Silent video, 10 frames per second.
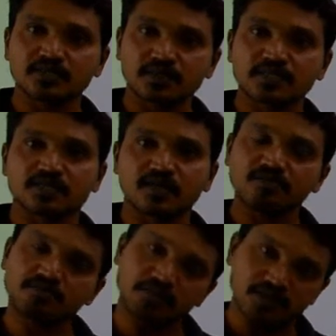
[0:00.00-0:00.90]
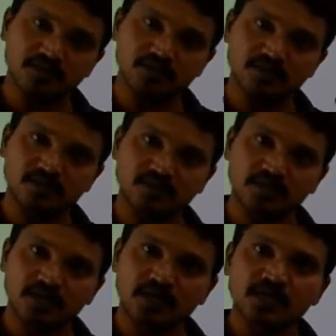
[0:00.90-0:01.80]
space of Burns?
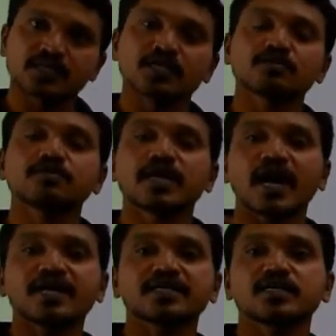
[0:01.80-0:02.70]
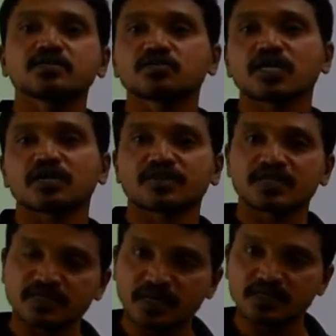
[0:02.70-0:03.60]
There will be anterior jugular
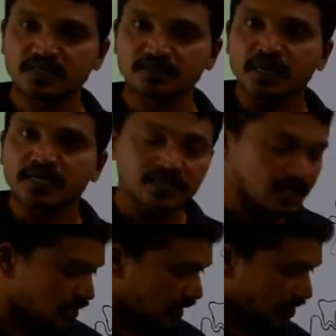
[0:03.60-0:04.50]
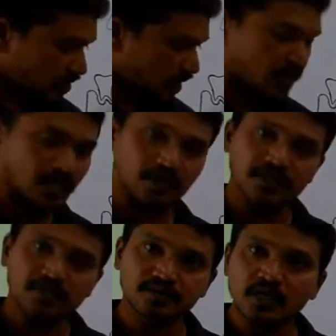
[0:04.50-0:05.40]
venous arch, interclavicular
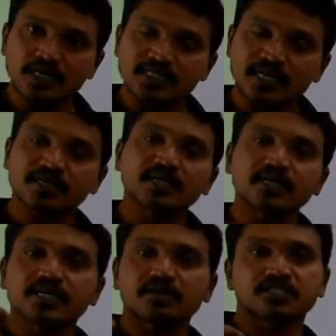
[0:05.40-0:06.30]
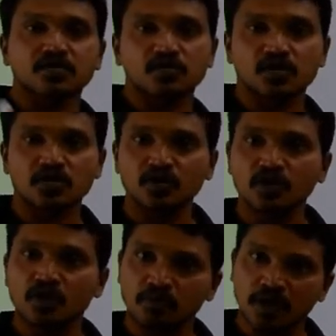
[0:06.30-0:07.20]
ligament, sternal head of
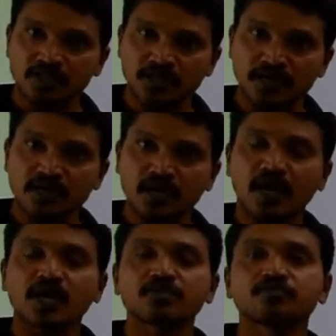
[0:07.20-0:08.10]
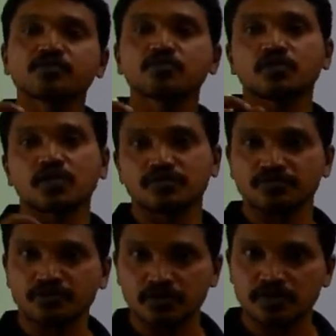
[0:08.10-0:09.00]
sternocleidomastoid and few lymph
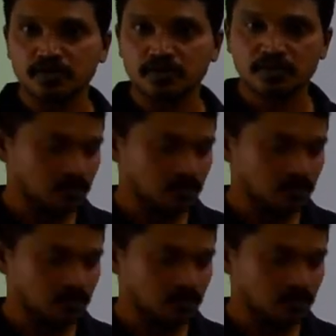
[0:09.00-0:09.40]
nodes.